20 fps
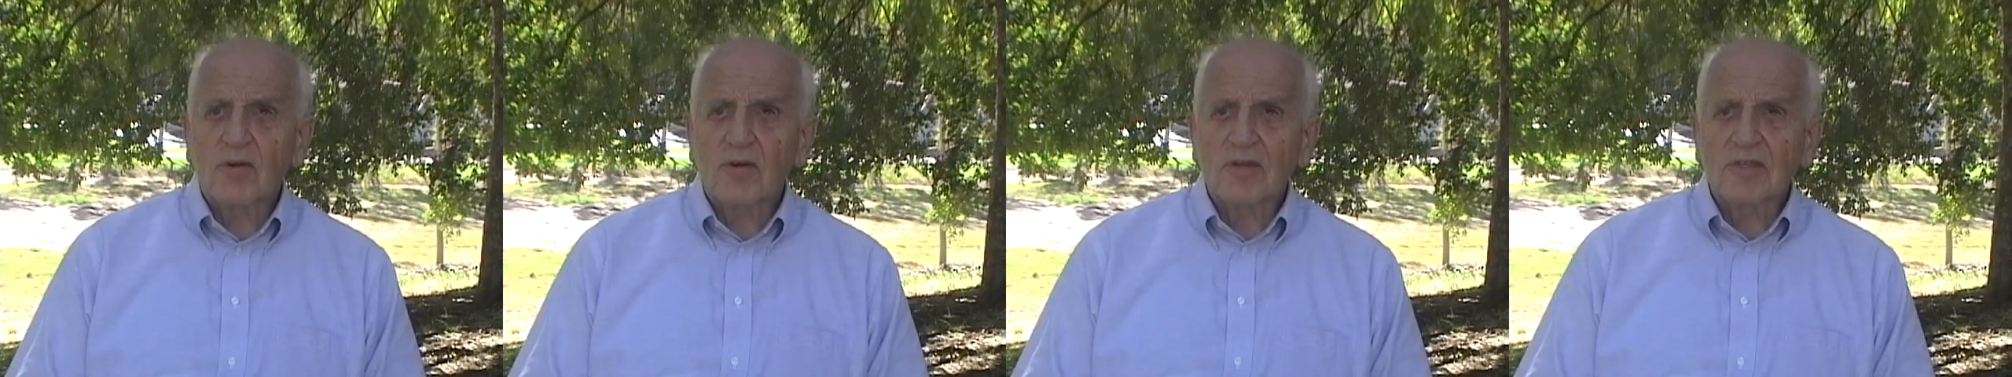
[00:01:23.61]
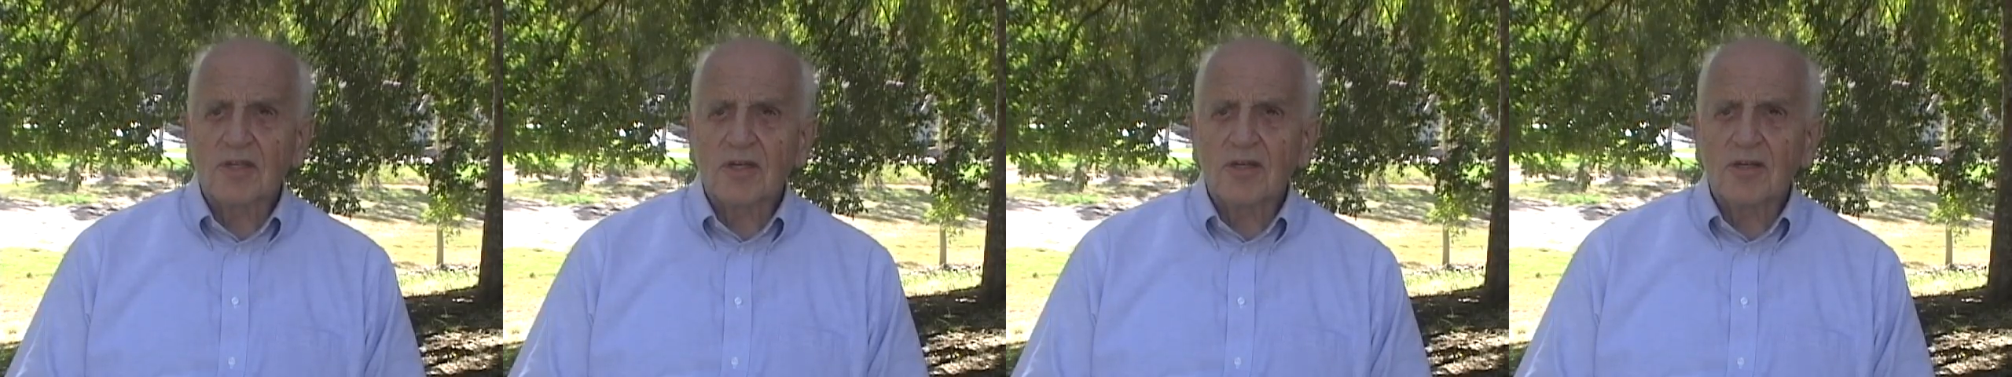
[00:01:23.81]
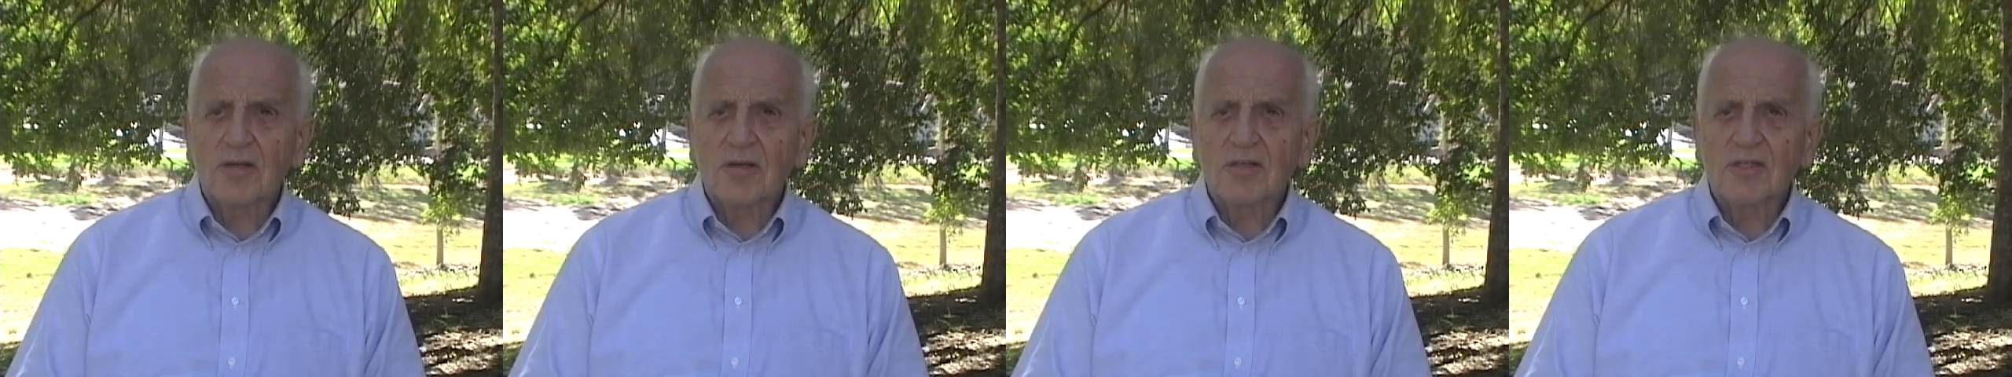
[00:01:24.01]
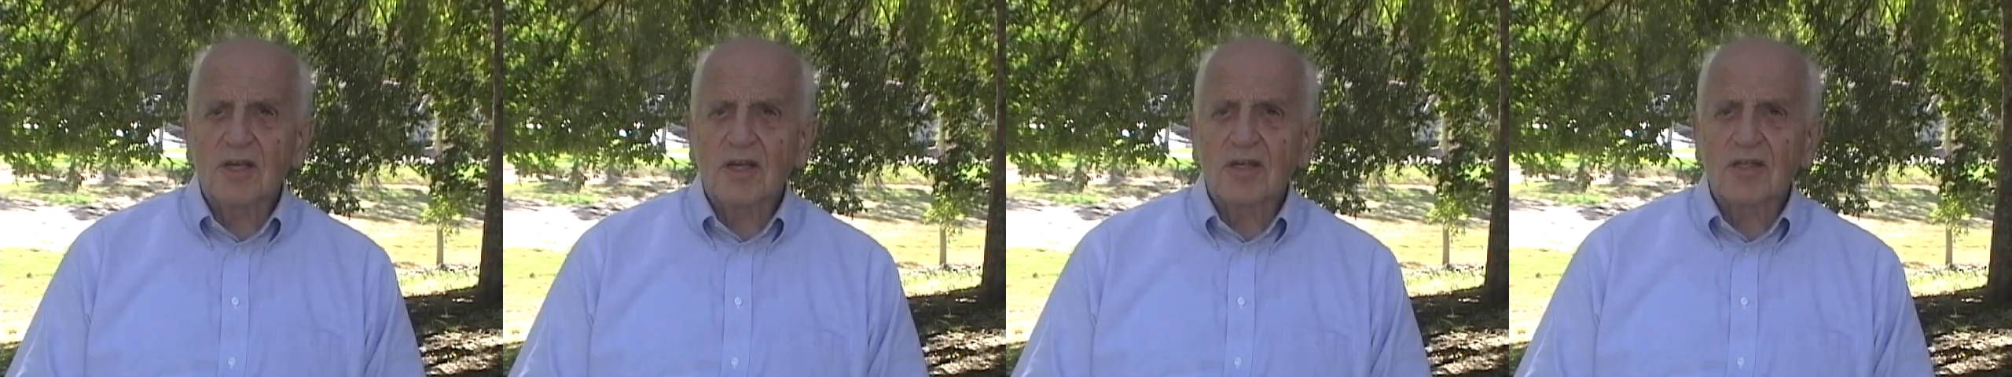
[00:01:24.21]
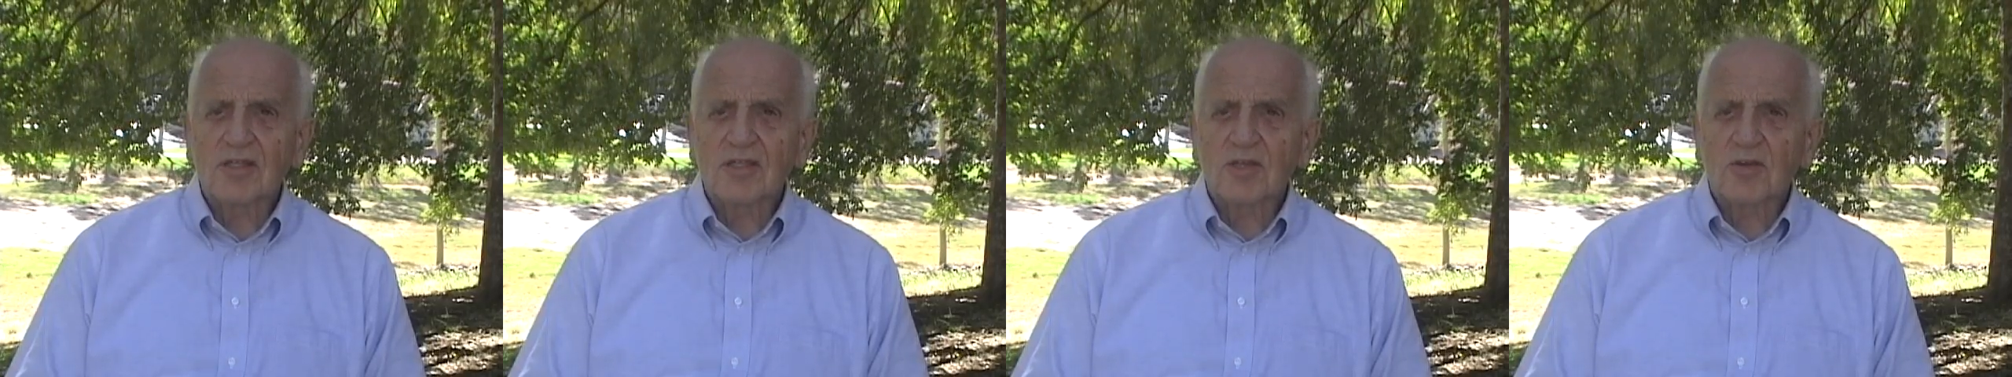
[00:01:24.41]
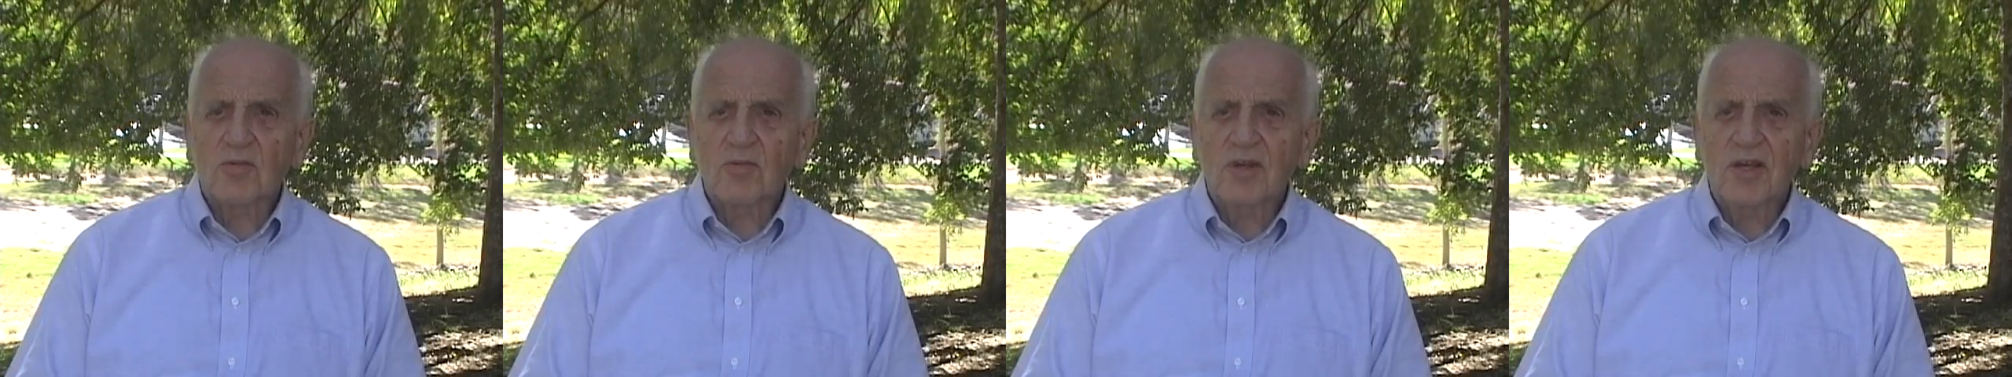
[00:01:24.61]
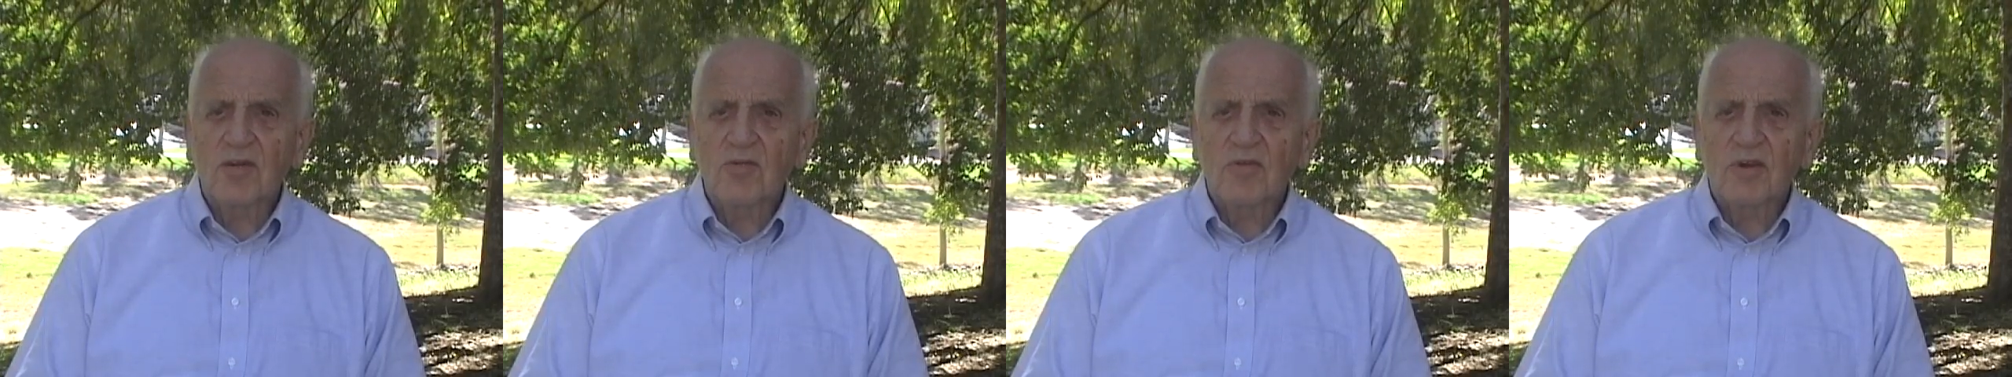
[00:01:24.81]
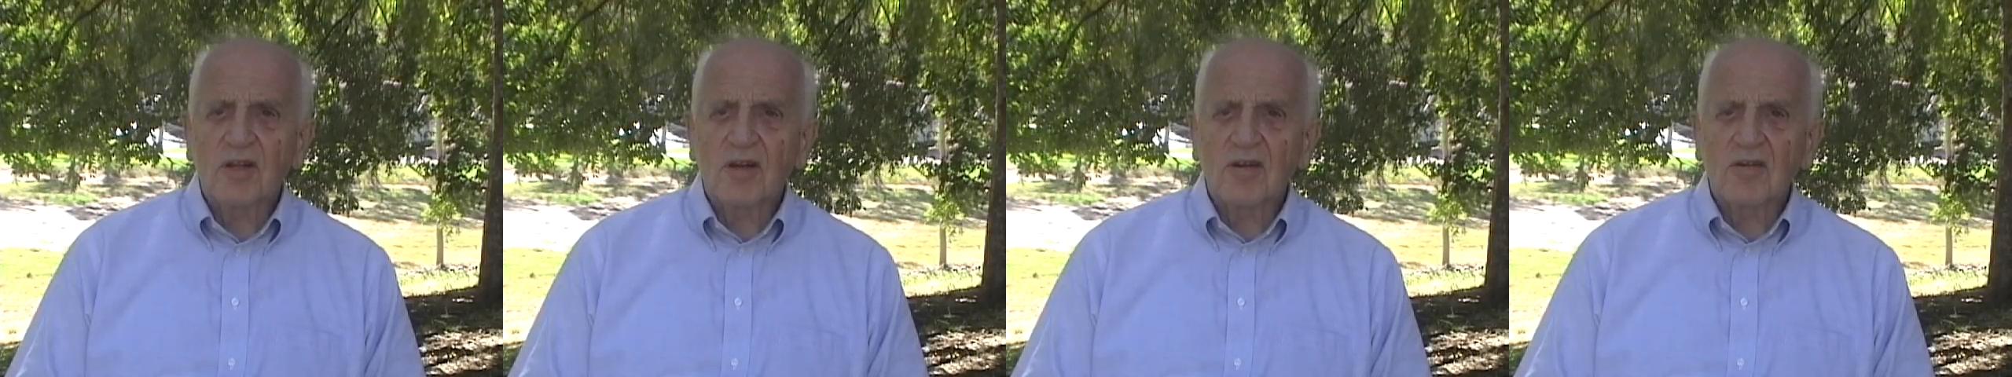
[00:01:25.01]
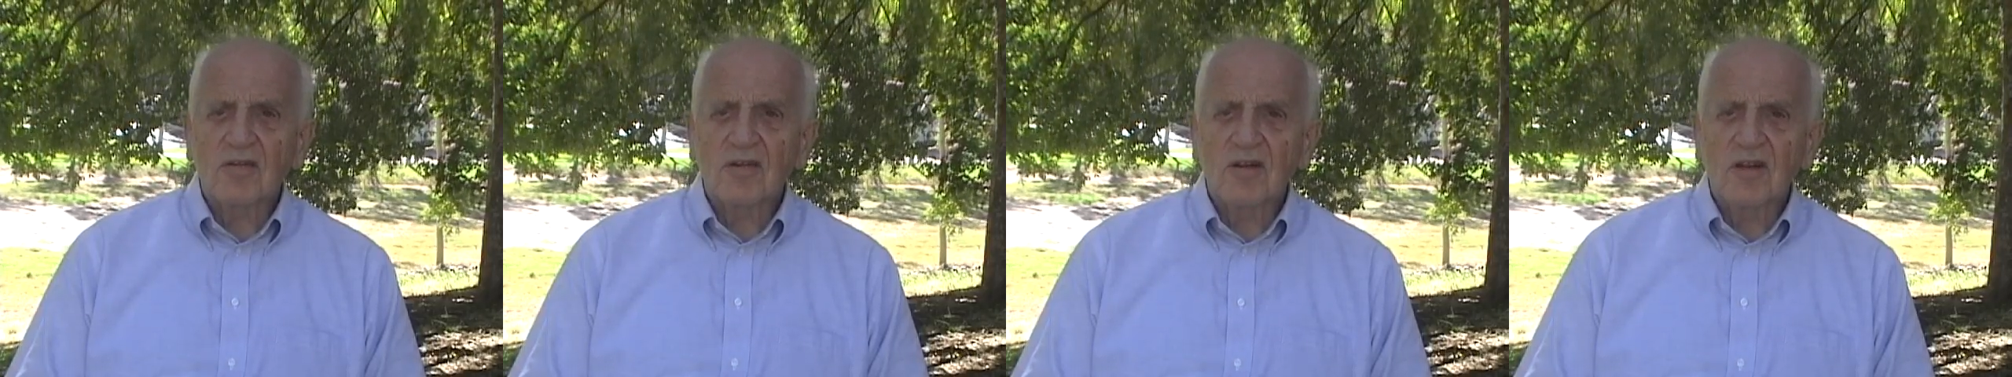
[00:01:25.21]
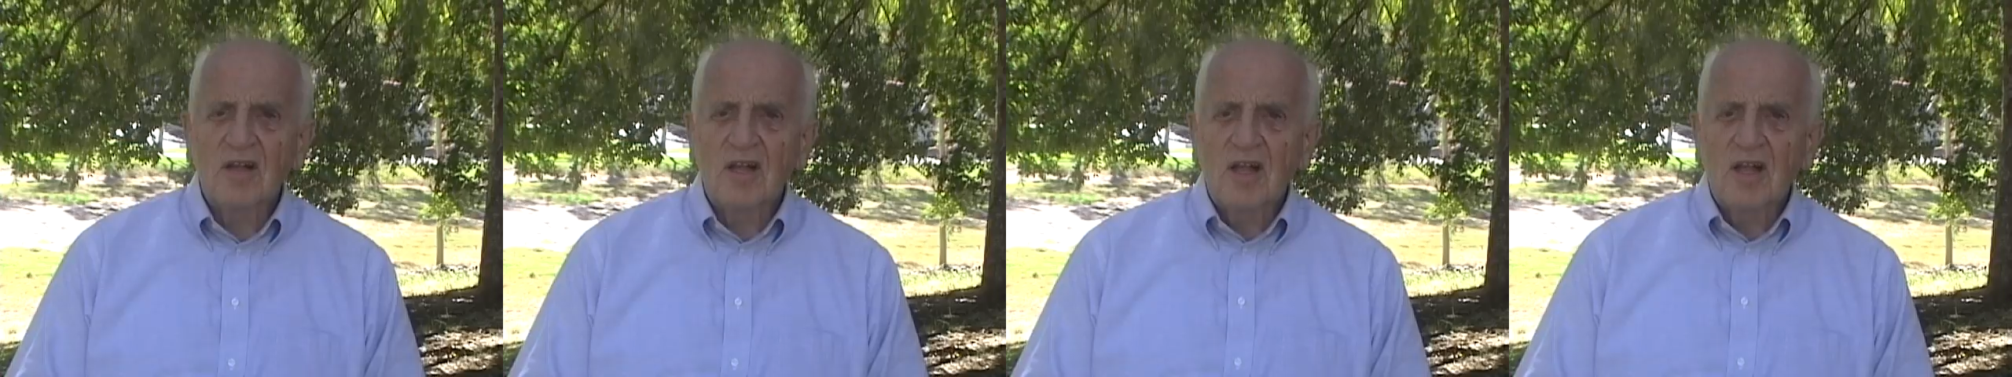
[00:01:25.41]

person using a screen reader.